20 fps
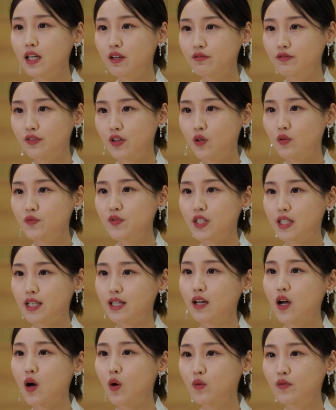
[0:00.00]
involved
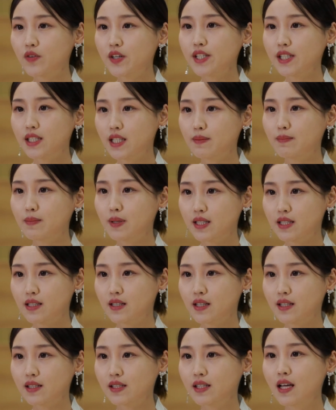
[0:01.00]
in overseas
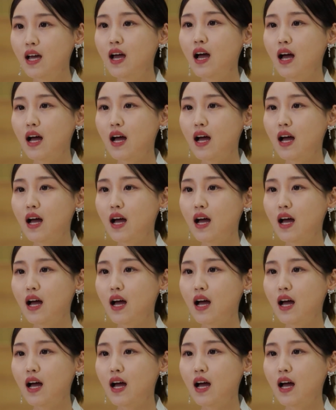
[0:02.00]
business,